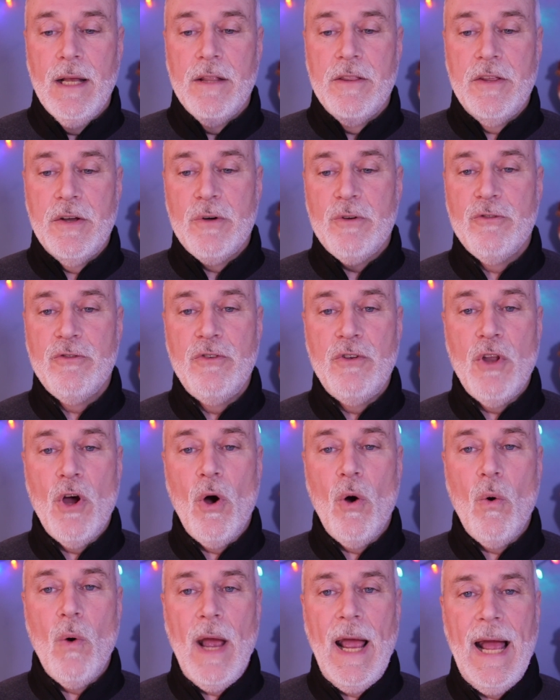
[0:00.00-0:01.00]
There's
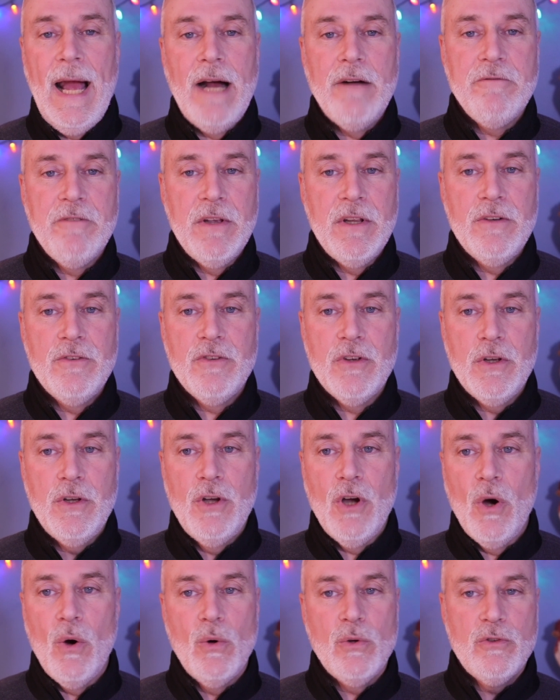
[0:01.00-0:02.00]
no having to
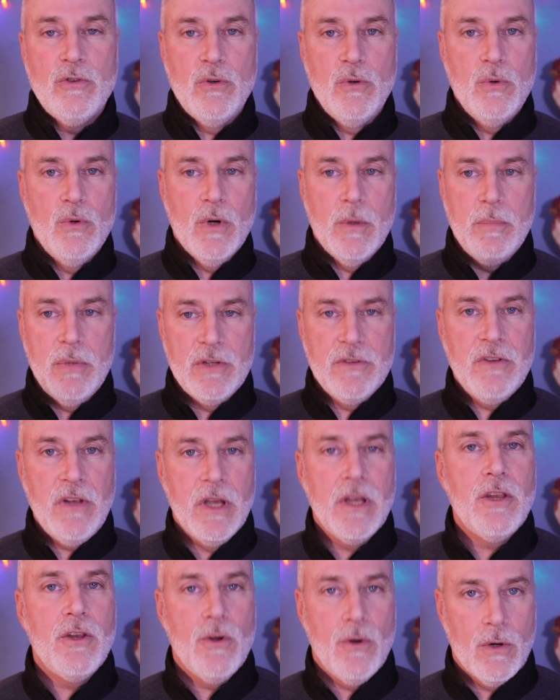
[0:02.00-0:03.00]
go to a
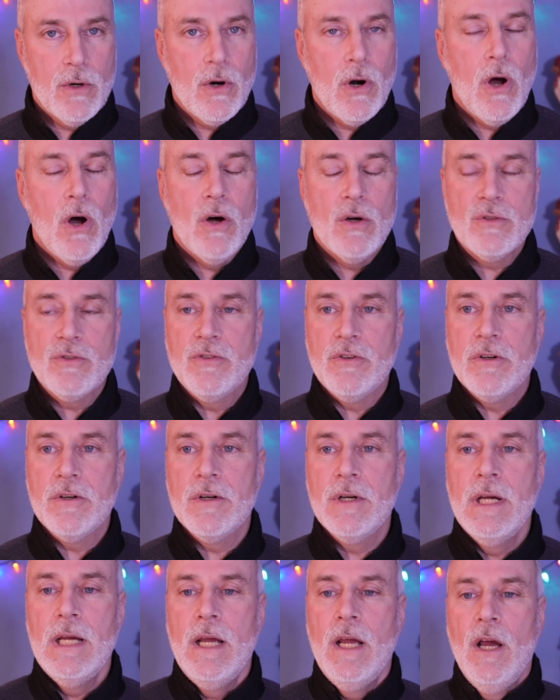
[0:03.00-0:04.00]
particular
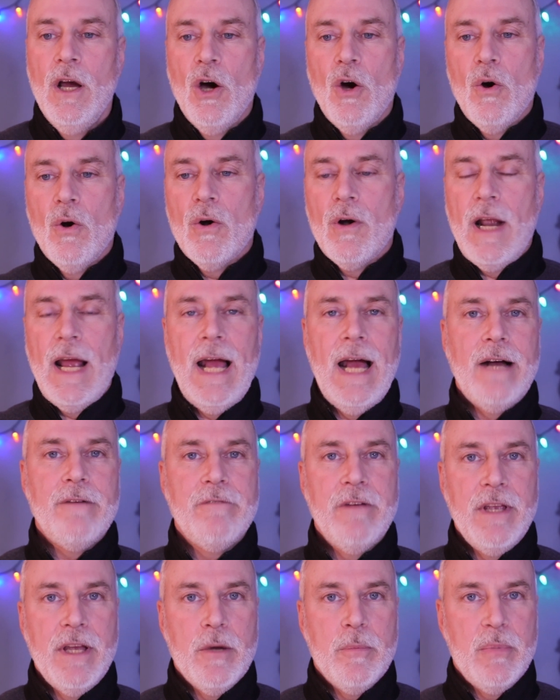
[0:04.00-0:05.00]
altar or
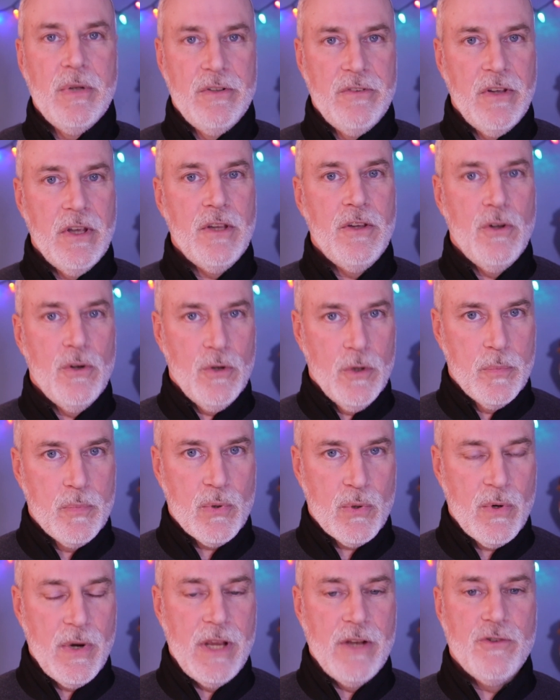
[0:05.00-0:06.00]
having a particular
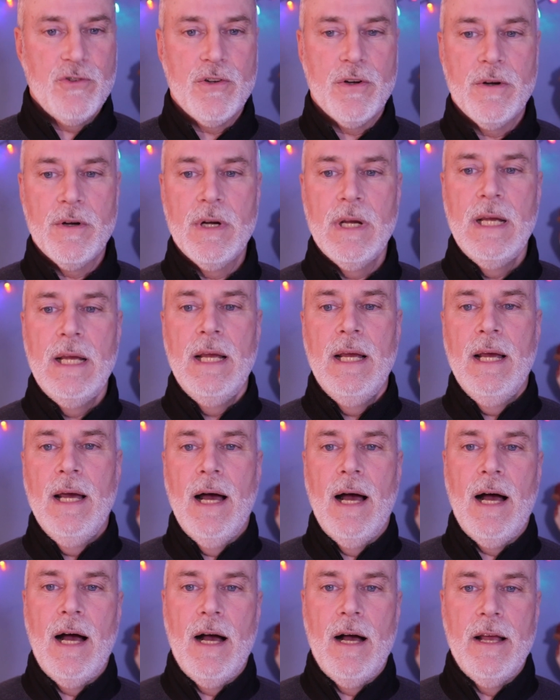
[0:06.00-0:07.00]
preacher.
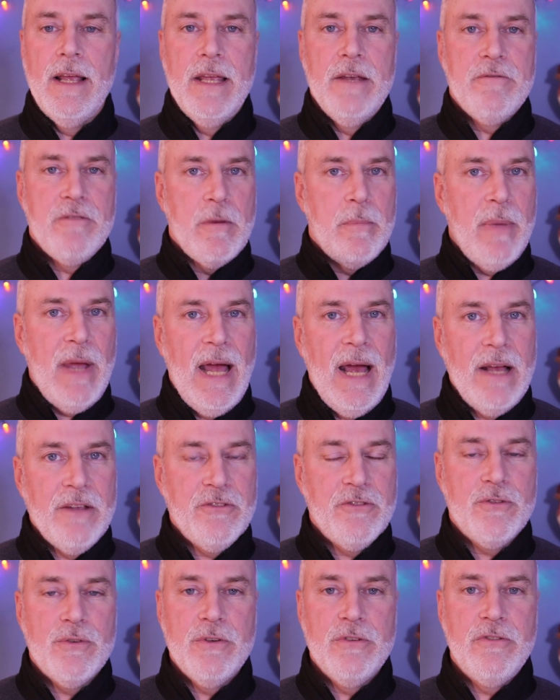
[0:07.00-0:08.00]
If a
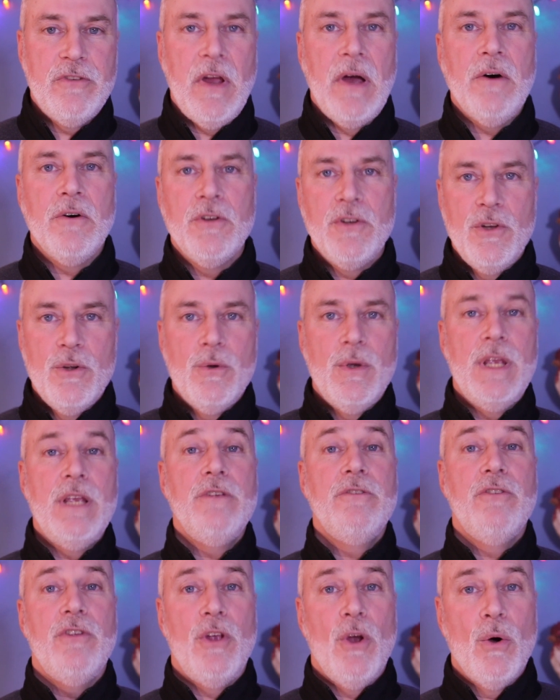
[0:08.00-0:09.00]
pastor is telling you
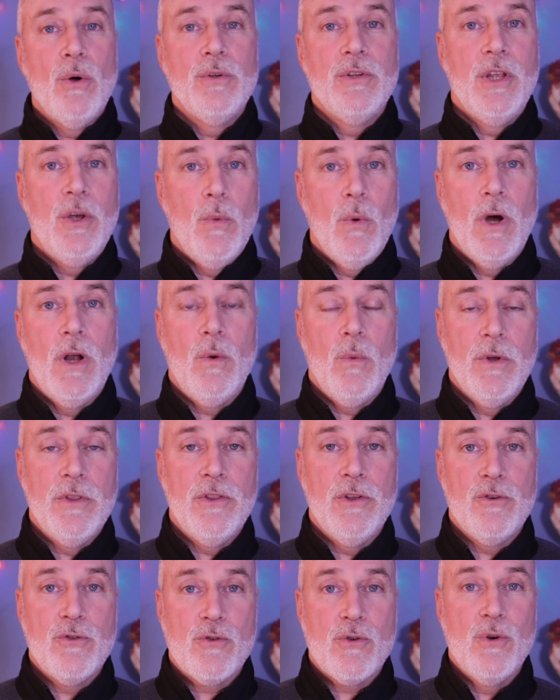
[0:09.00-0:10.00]
he's the only one with
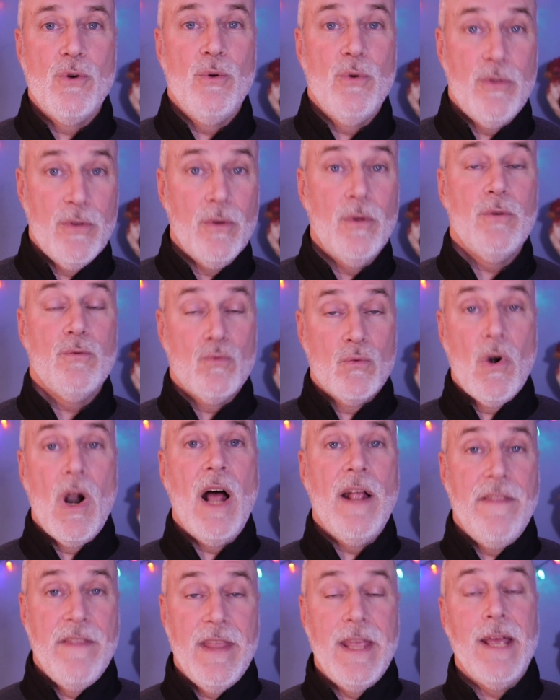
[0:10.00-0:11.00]
the truth,
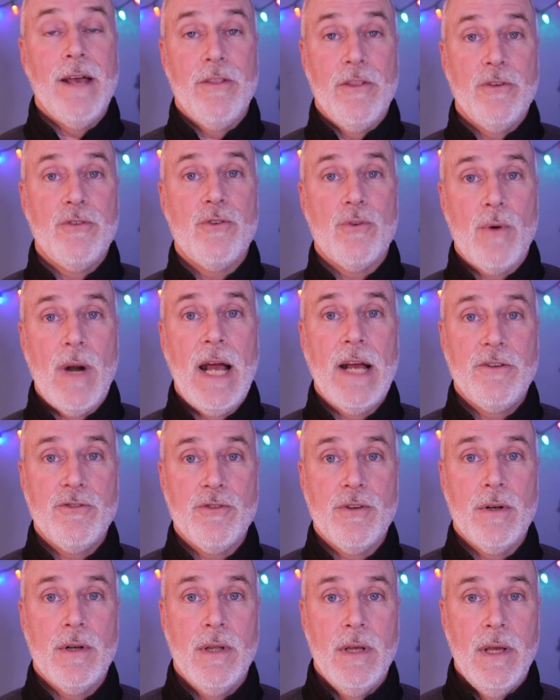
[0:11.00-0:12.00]
run the other
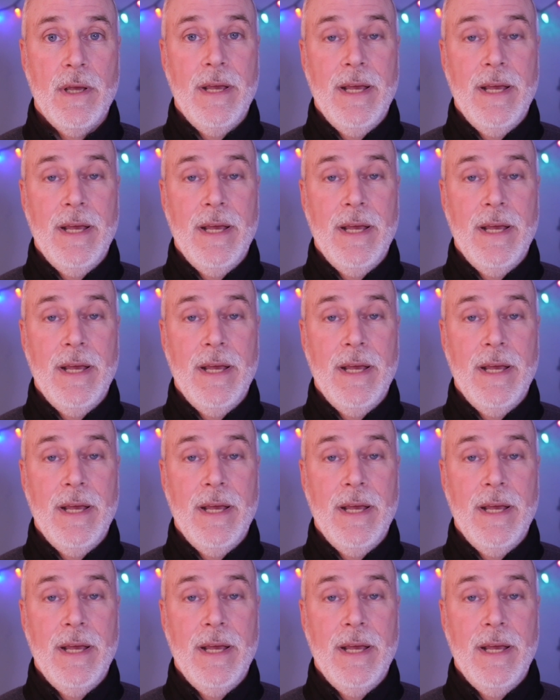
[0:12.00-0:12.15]
direction.